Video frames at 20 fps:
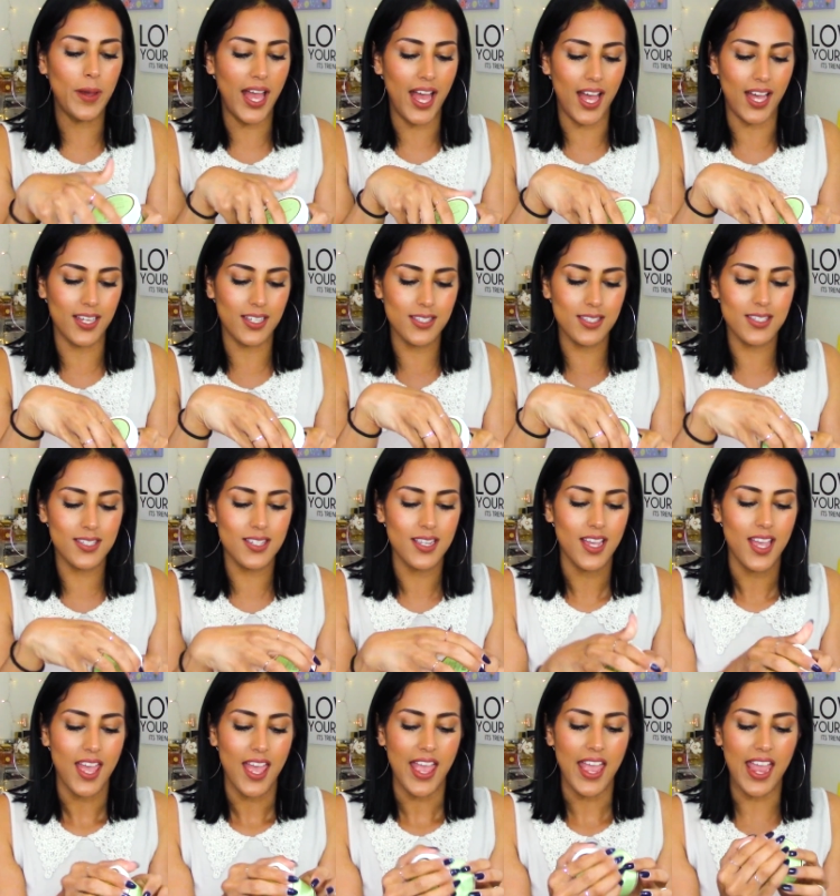pads.
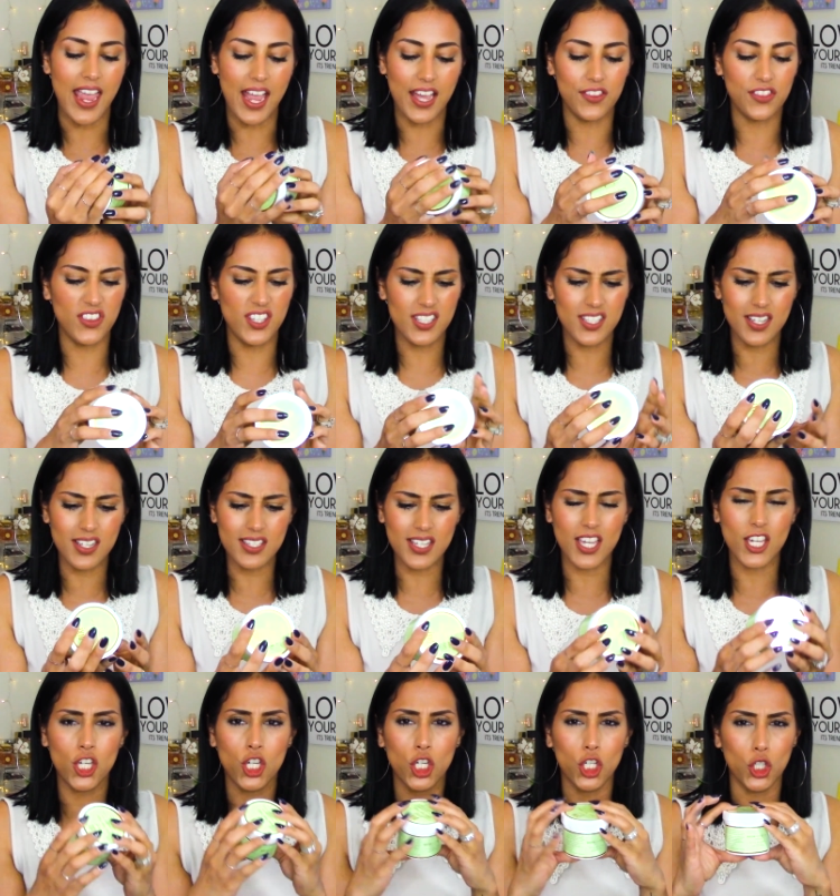And this is
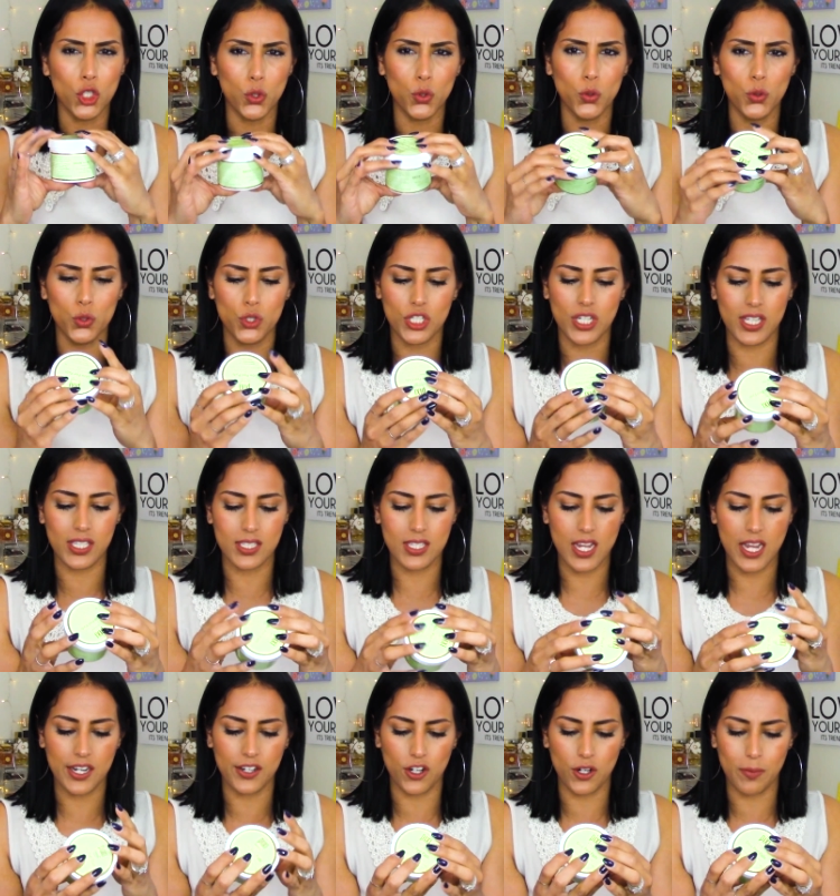a huge
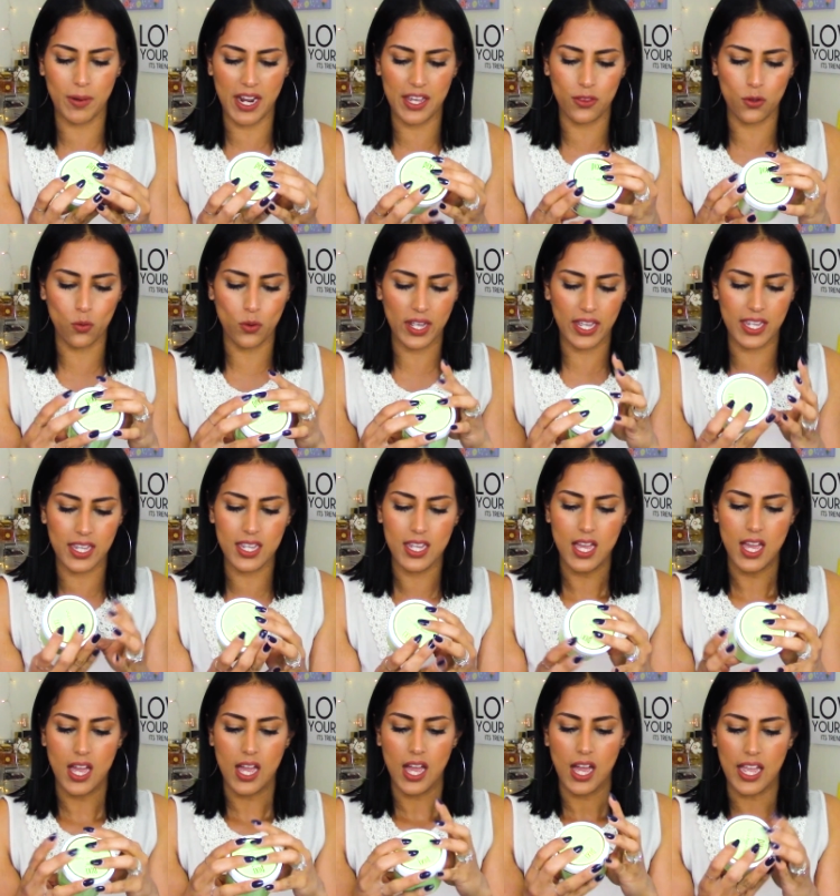container, by the way.
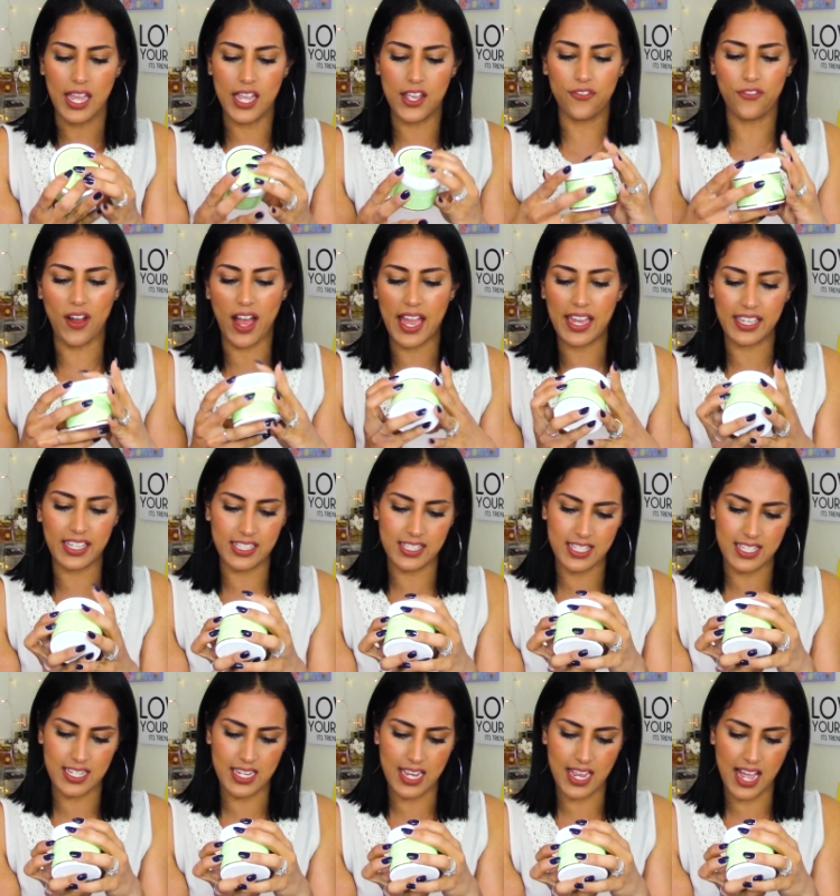If I can
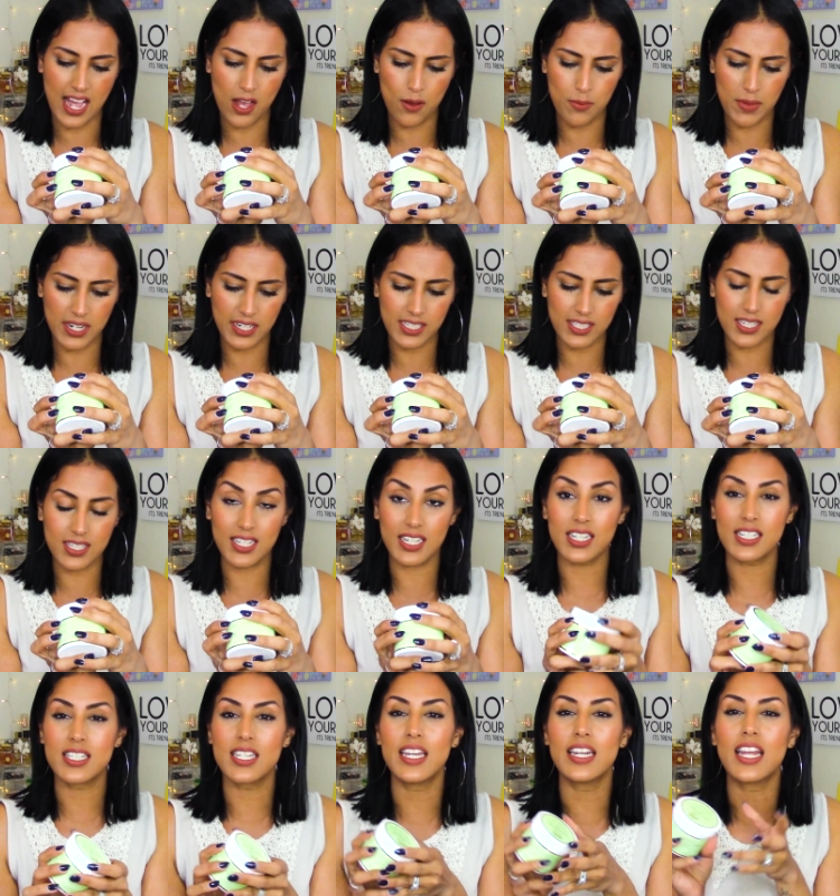see how many does it
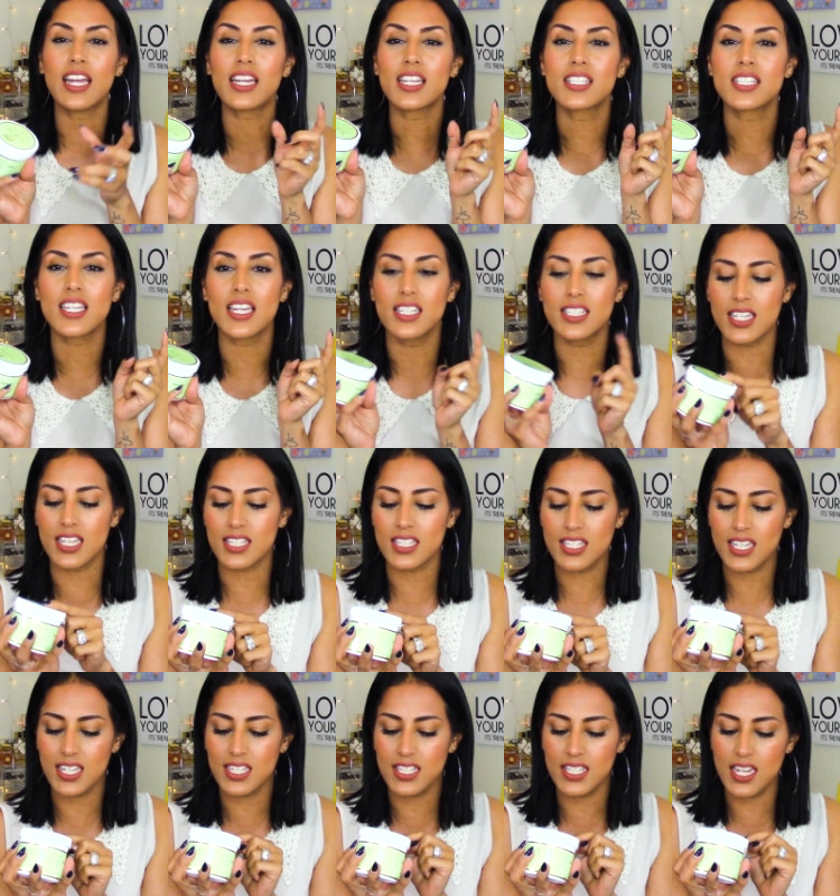contain, it contains
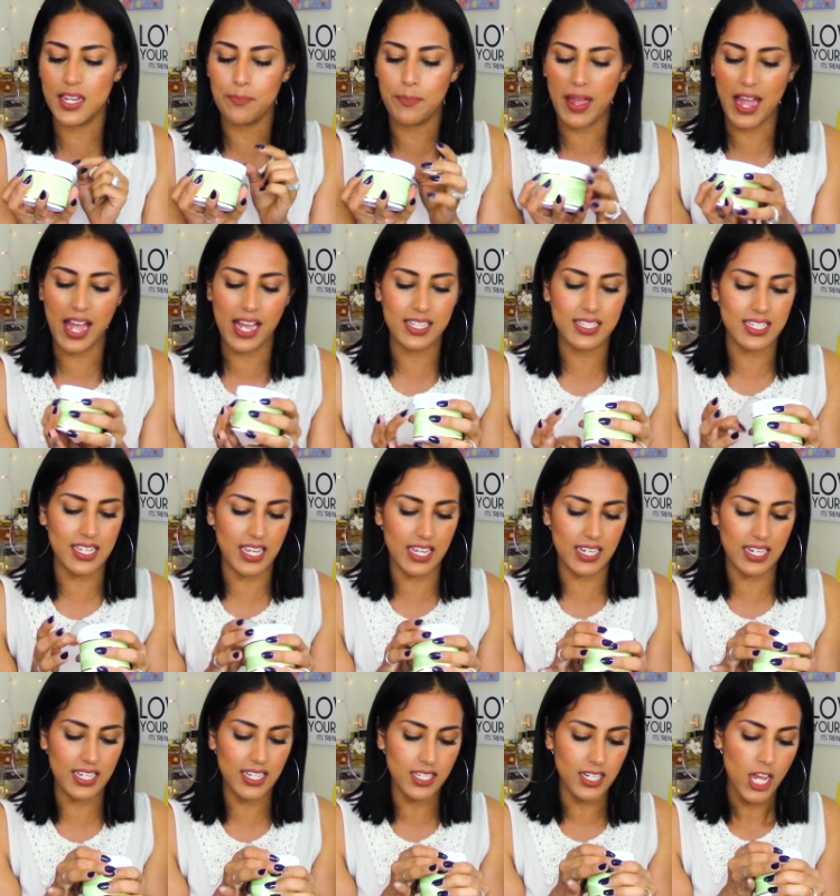60 pads
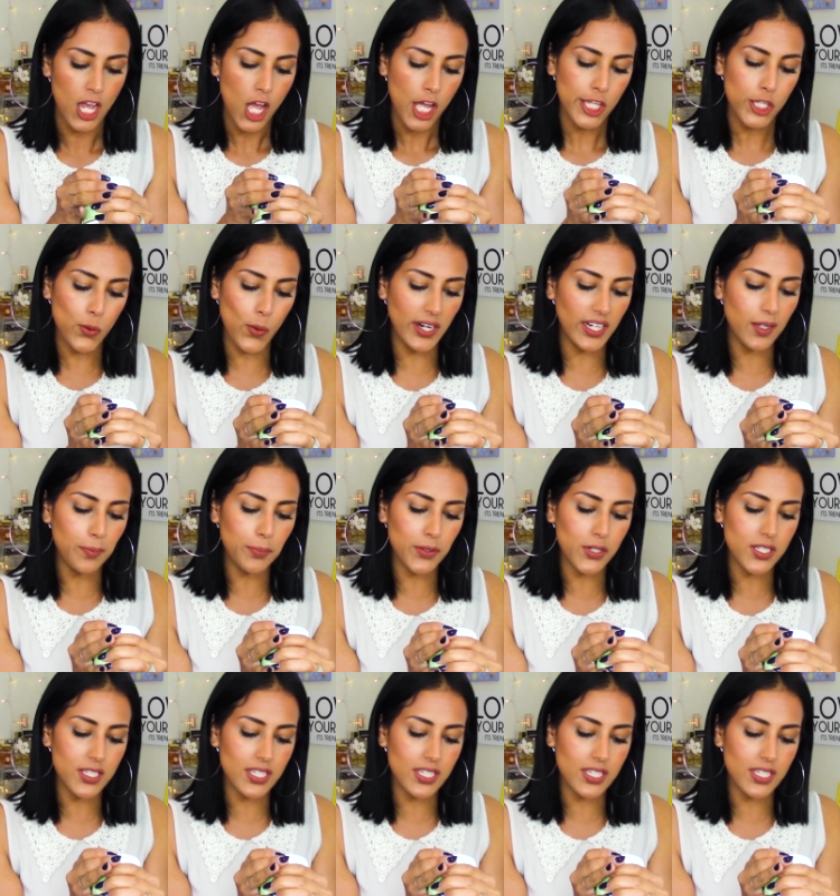in it, 20%